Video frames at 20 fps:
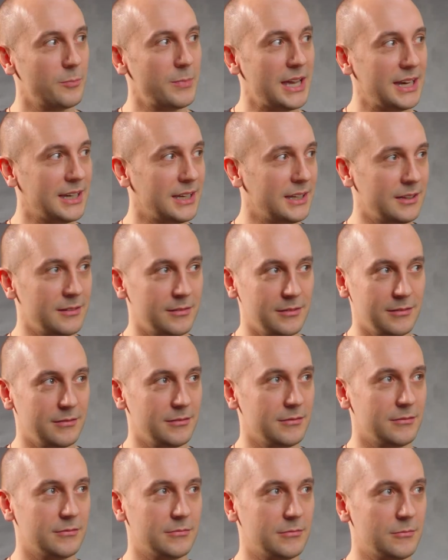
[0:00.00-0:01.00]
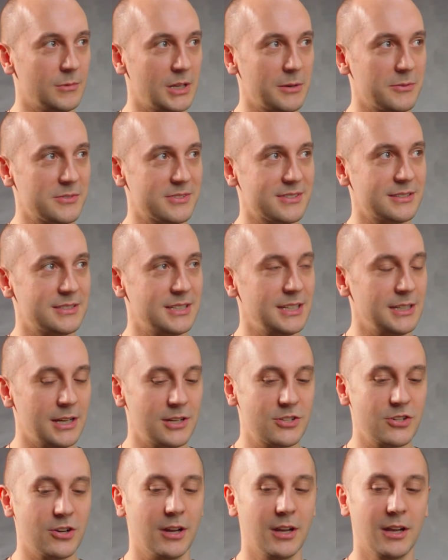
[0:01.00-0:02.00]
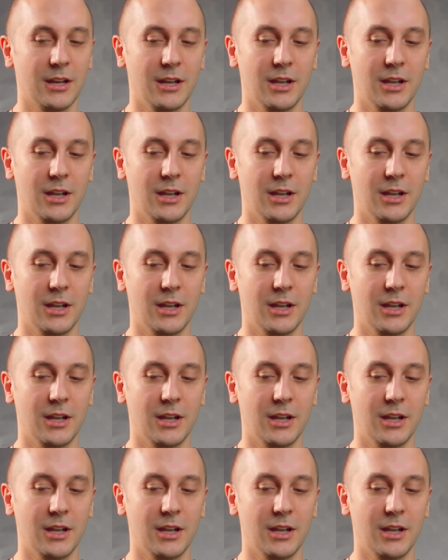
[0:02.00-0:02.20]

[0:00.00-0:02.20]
back when I was a teenager.